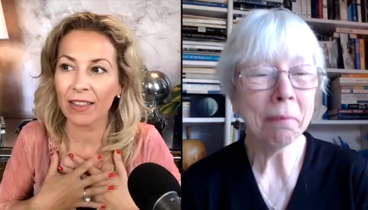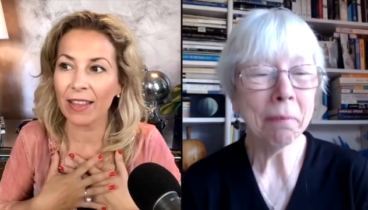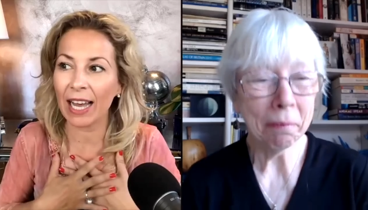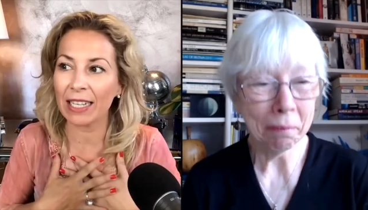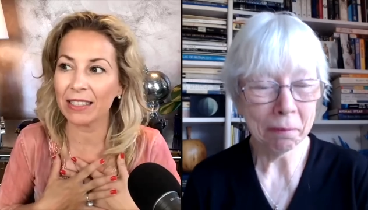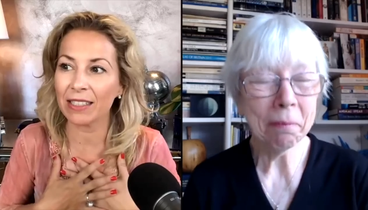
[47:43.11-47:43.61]

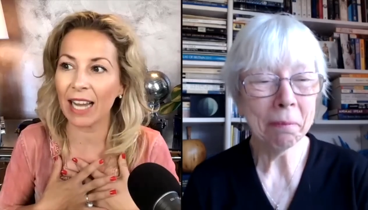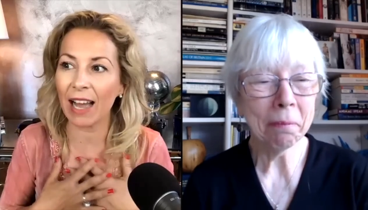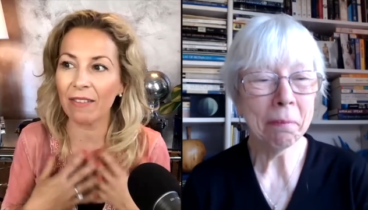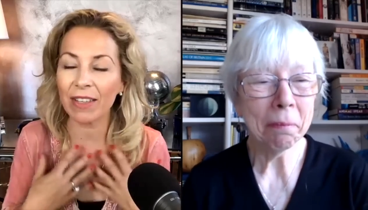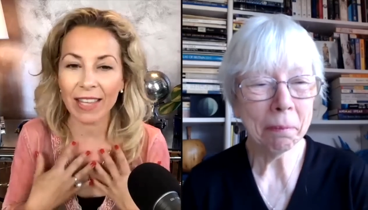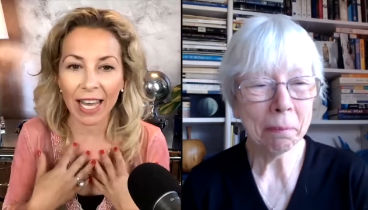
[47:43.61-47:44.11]
Speaker 1: That
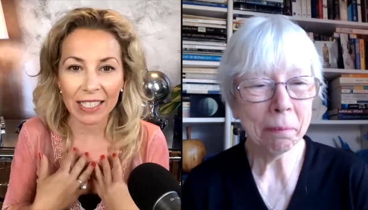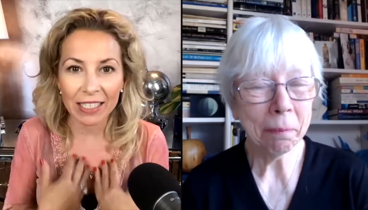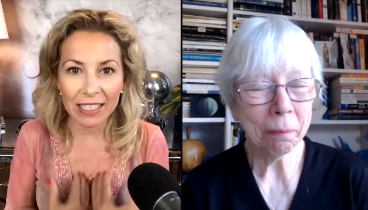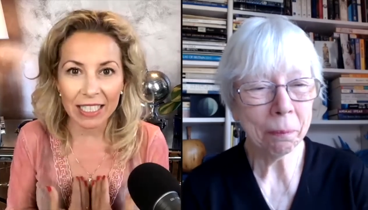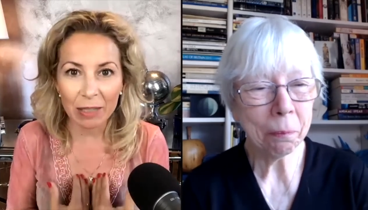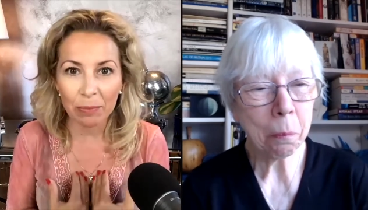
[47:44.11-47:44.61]
having that
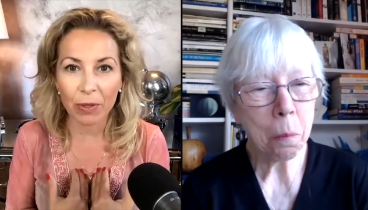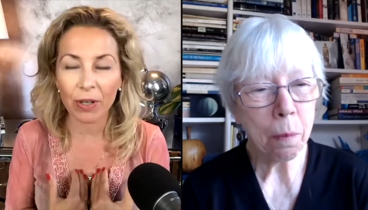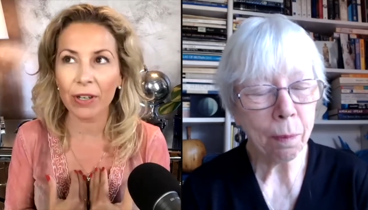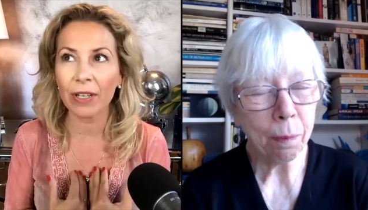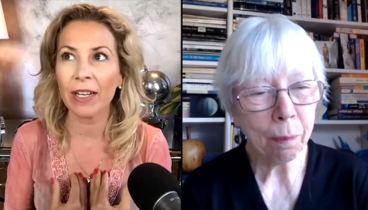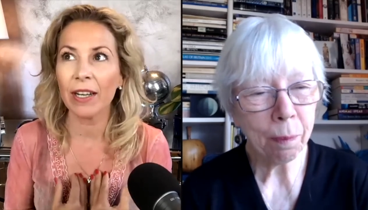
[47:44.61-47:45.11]

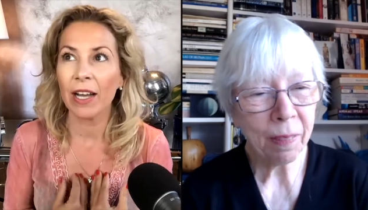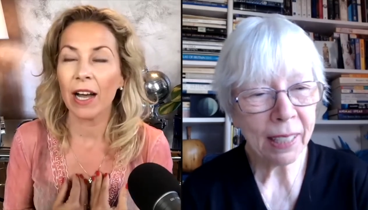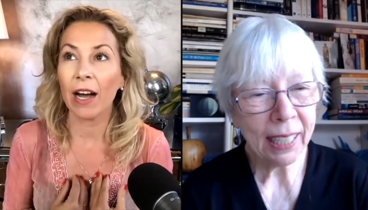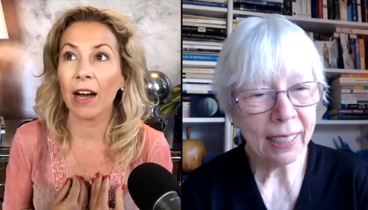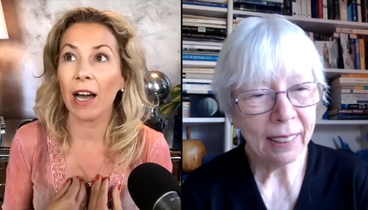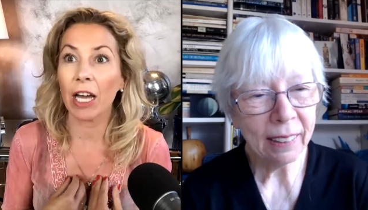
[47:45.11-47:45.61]
deeper
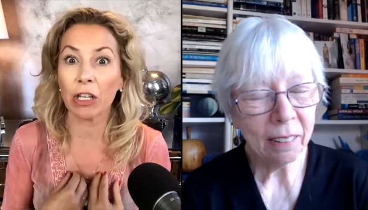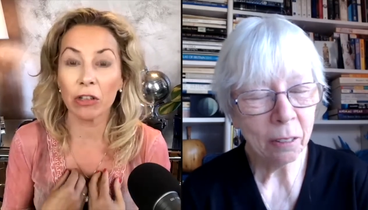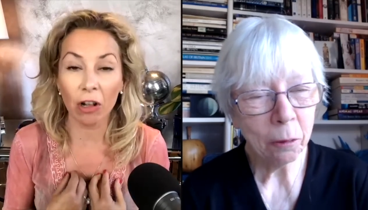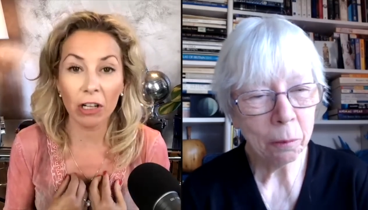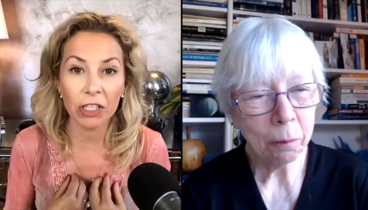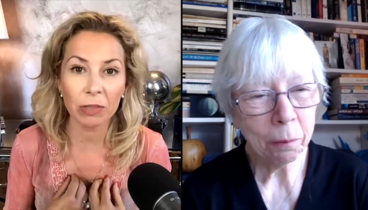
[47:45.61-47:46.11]
uh,
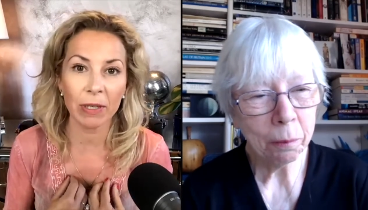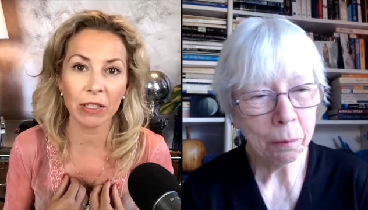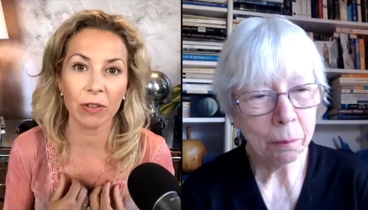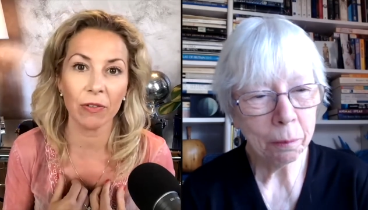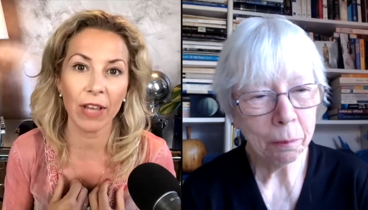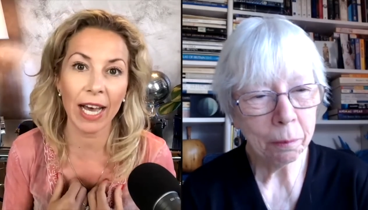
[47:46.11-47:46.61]

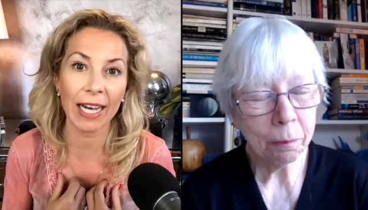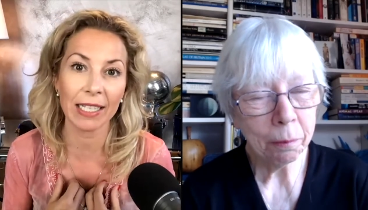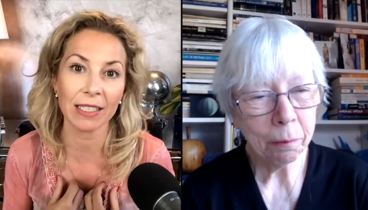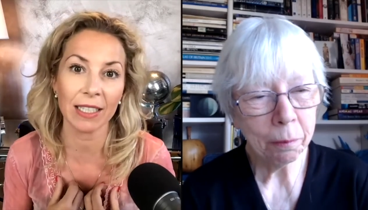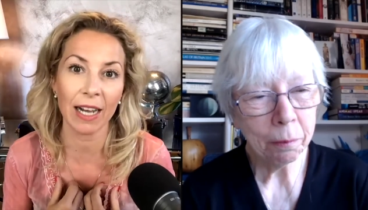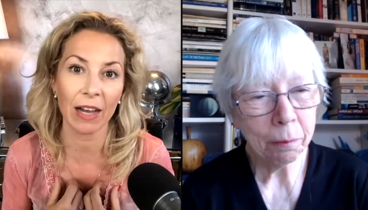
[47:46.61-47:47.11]
acknowledgement of
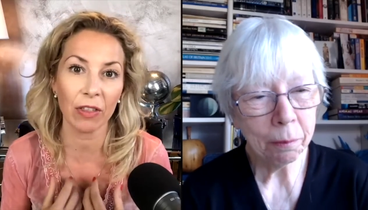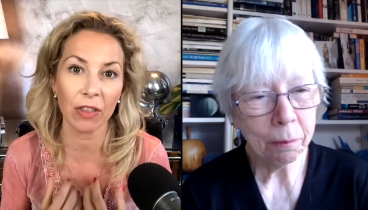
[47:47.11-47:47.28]
that, I